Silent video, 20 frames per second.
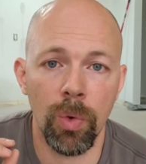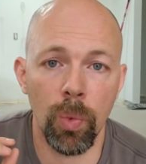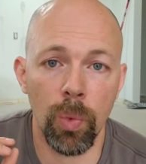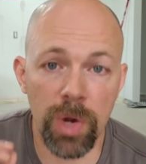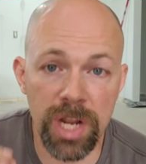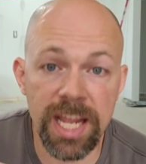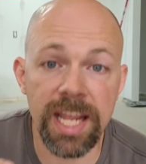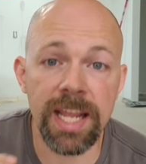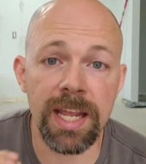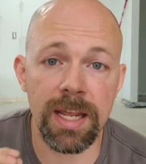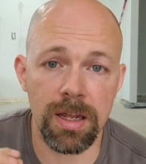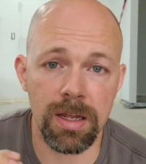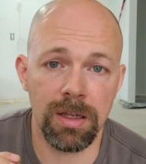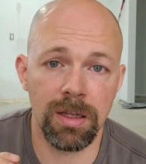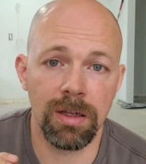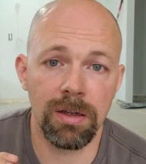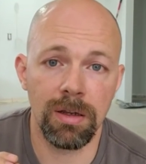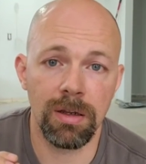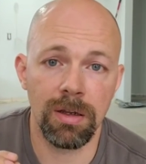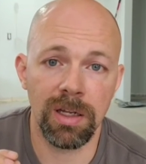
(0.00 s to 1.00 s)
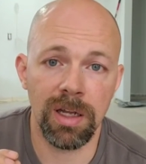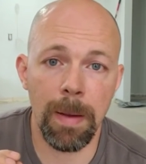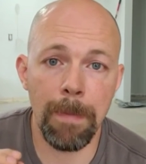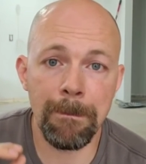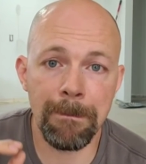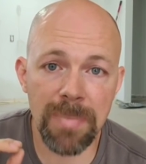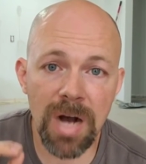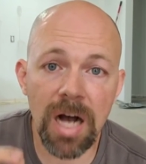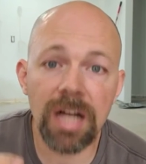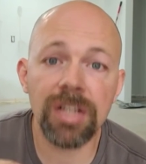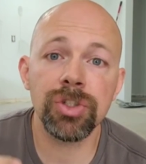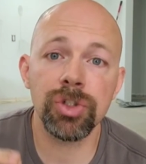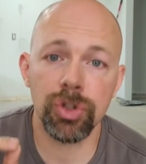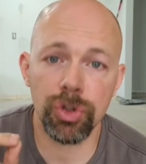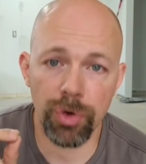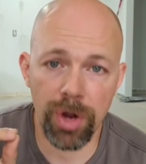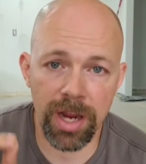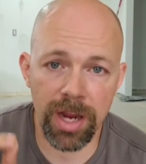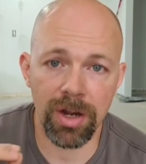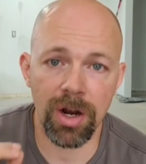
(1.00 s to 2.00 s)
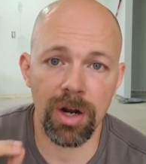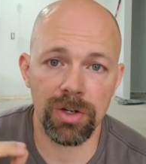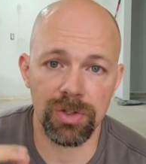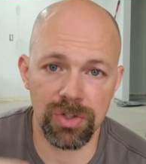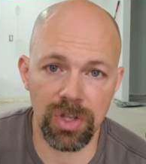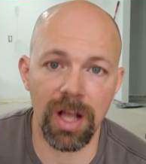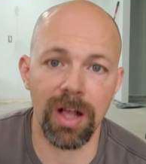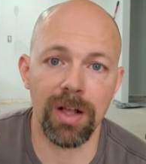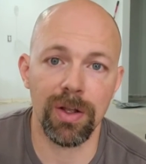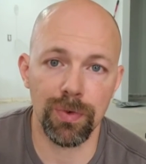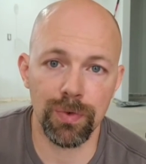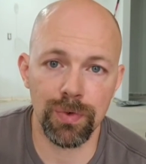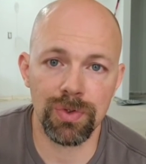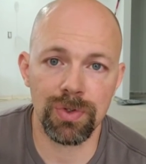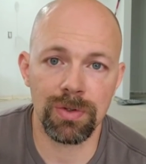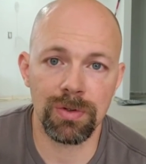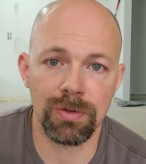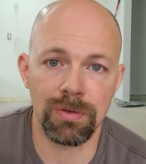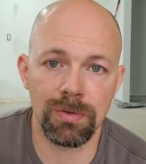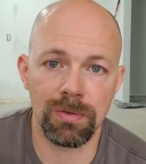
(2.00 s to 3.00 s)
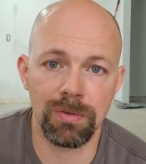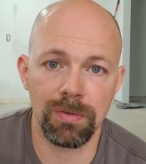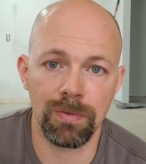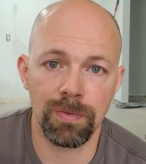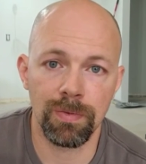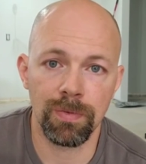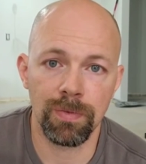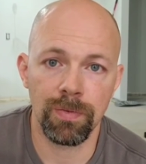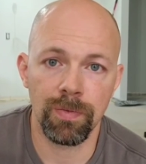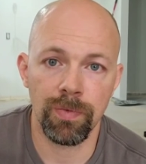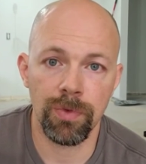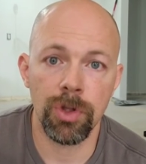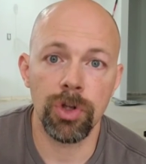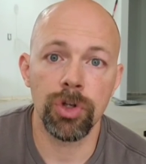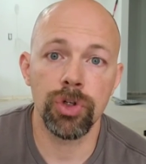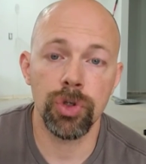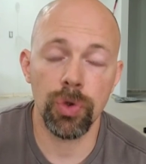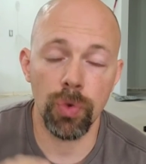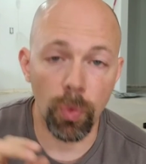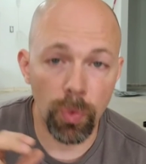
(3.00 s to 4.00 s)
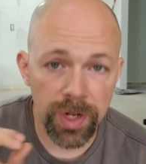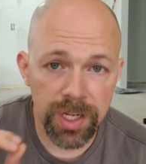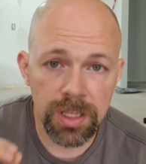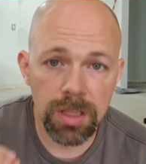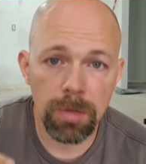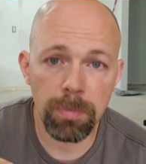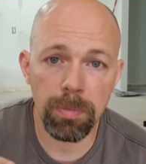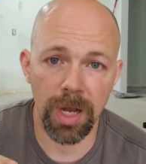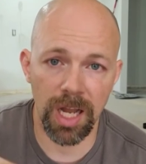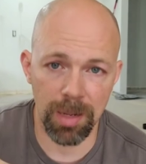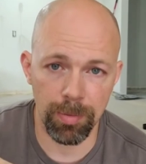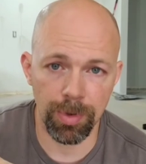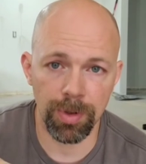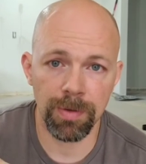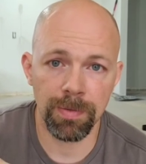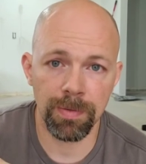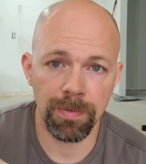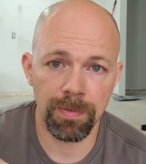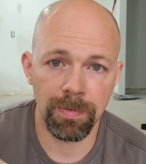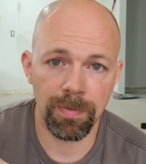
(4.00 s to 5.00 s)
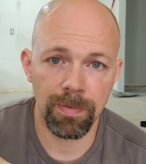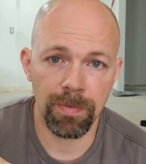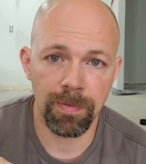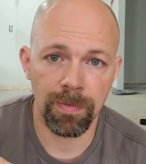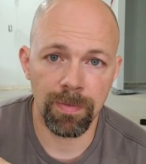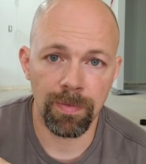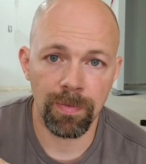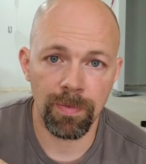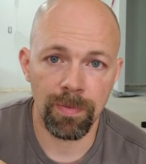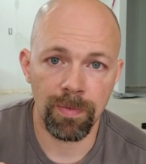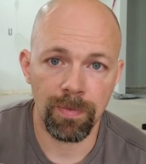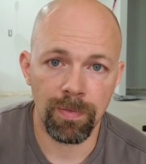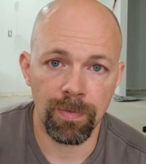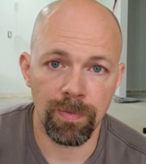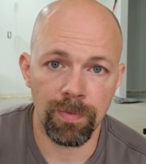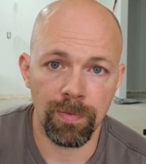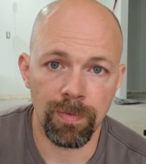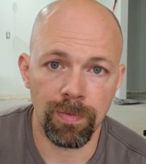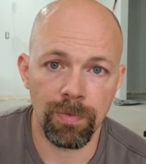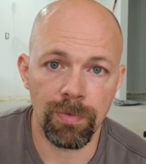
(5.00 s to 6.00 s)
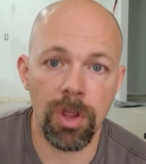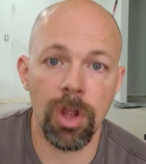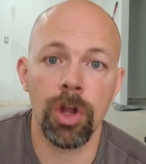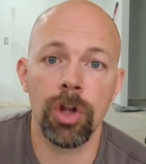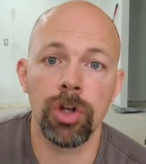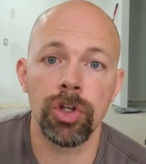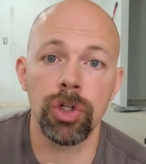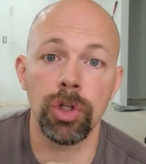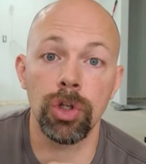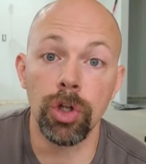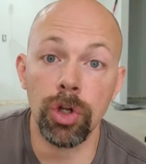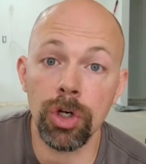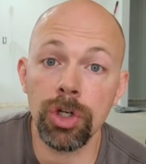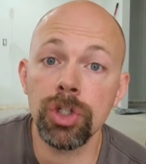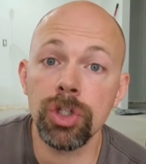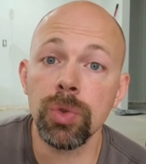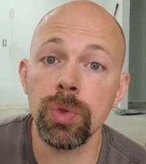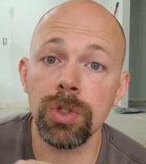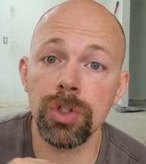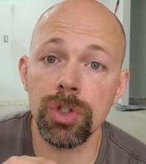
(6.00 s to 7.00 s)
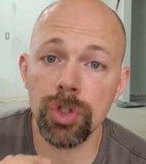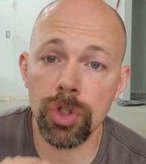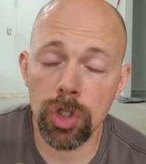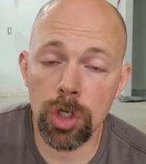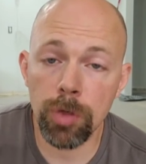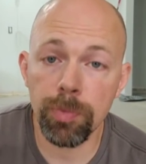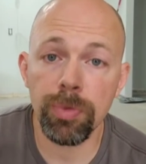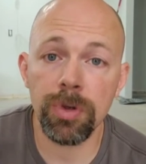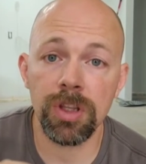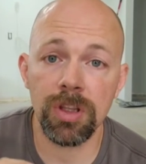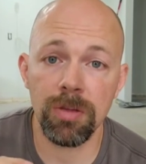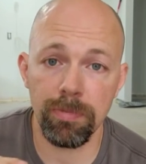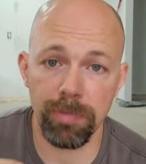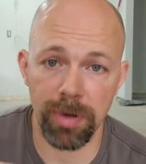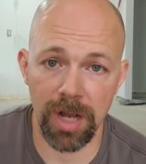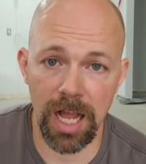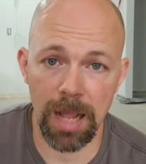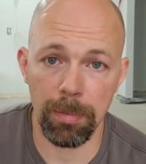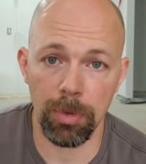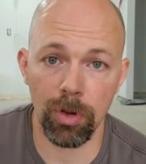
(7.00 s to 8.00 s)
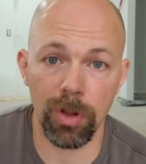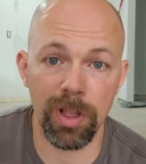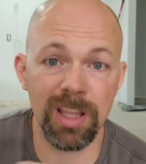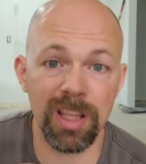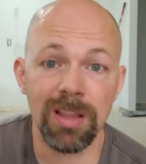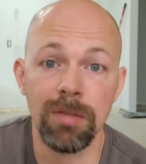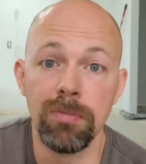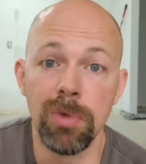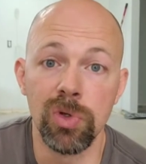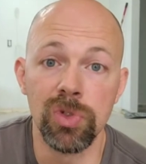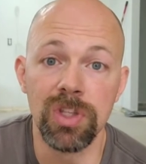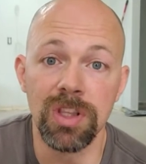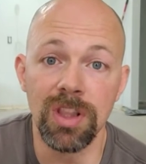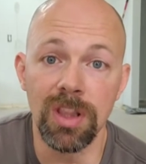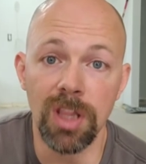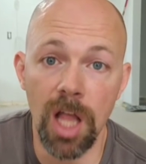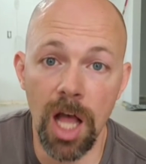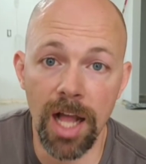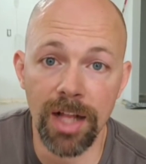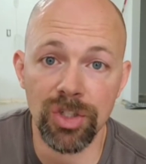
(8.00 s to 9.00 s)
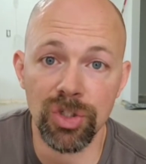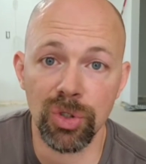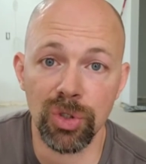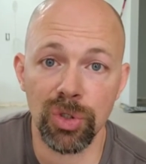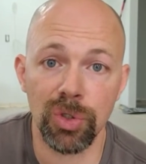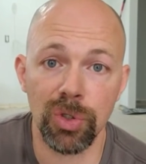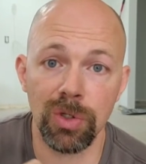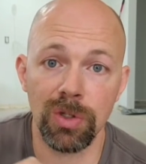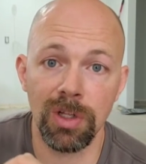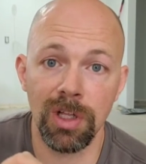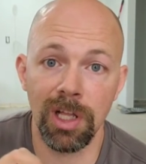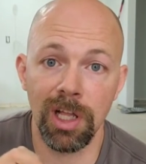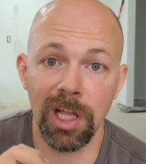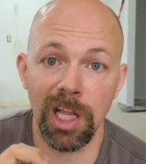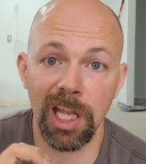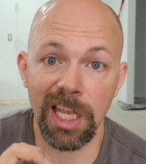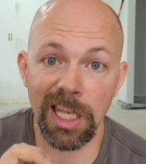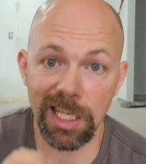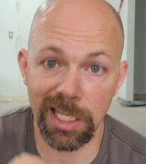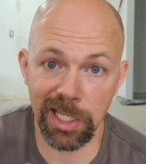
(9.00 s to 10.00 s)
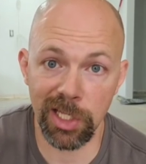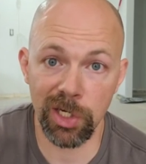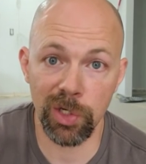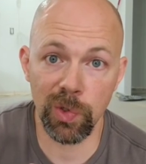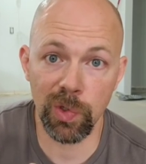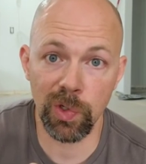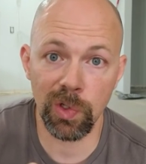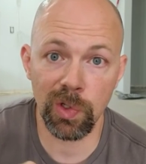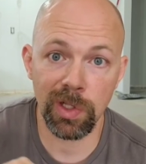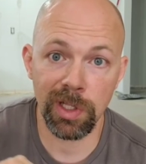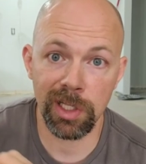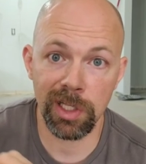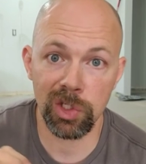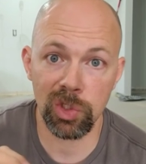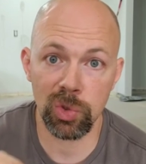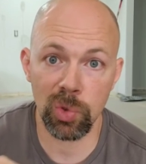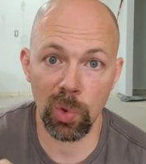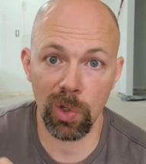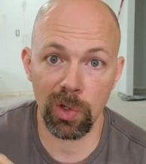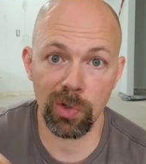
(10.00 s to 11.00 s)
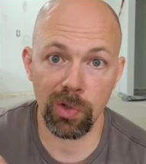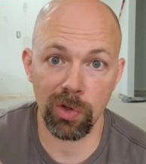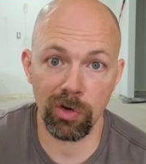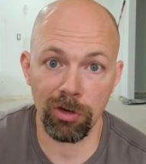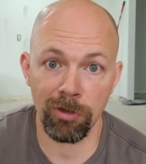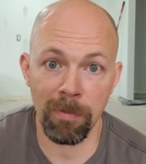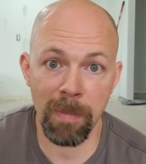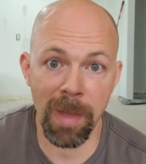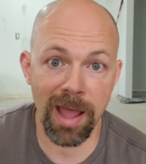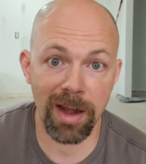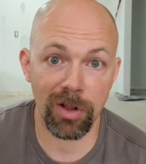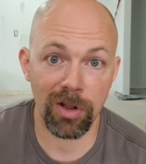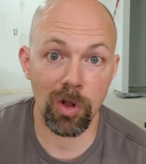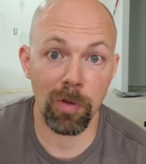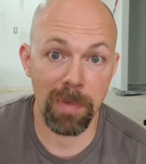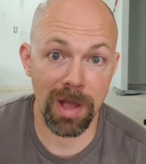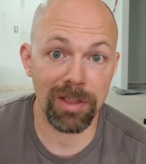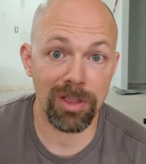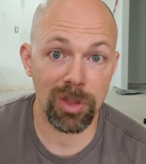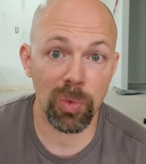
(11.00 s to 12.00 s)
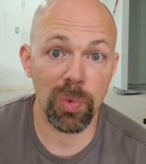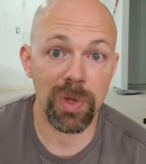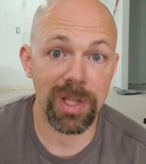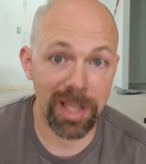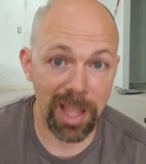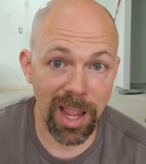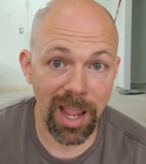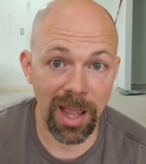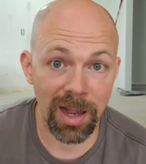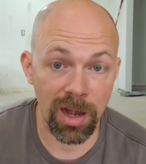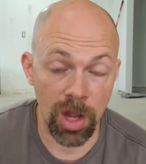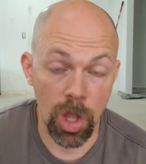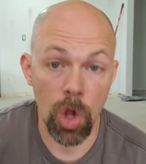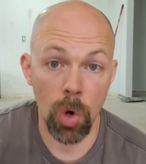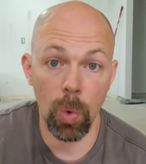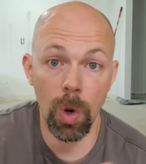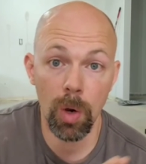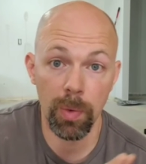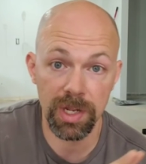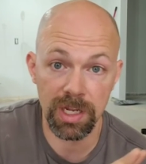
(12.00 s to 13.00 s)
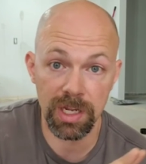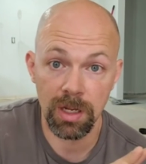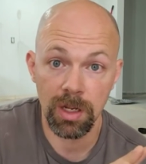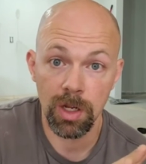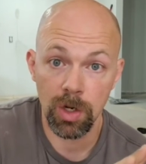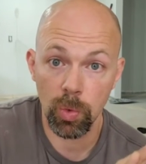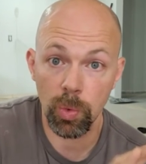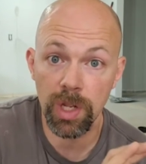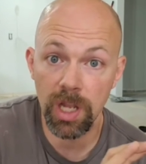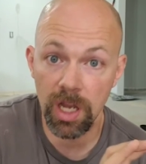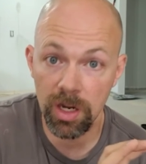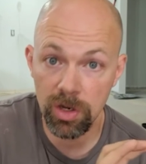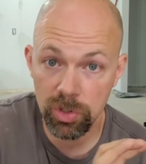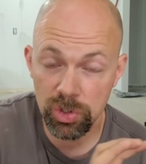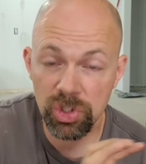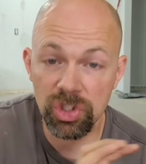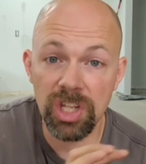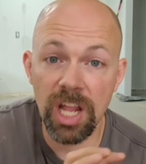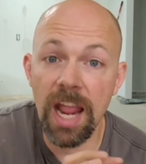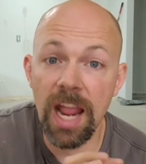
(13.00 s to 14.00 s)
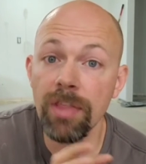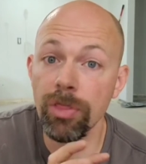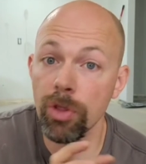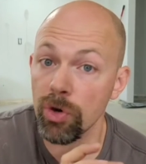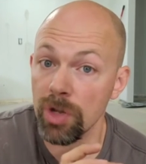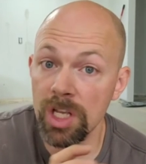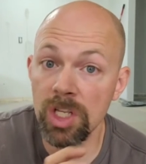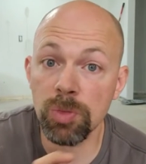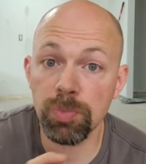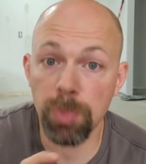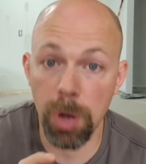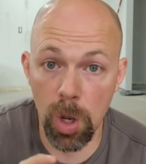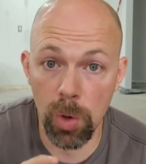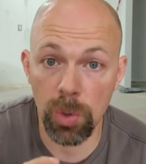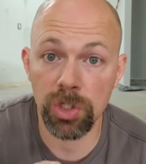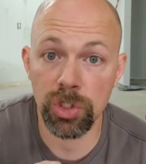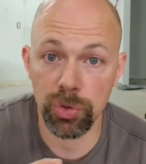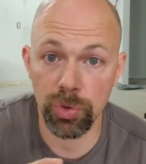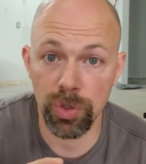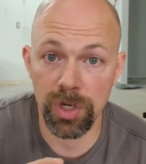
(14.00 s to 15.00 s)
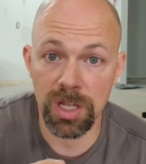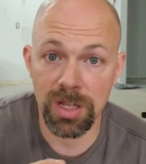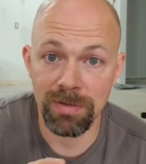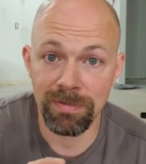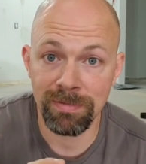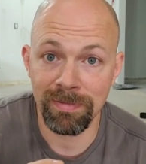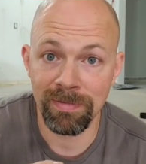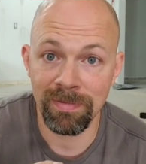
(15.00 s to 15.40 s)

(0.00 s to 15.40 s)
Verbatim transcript: we must train ourselves to read the Bible, to learn to interpret the Bible in the most logical, literal, historical, grammatical method we can, where we, we understand there is poetry,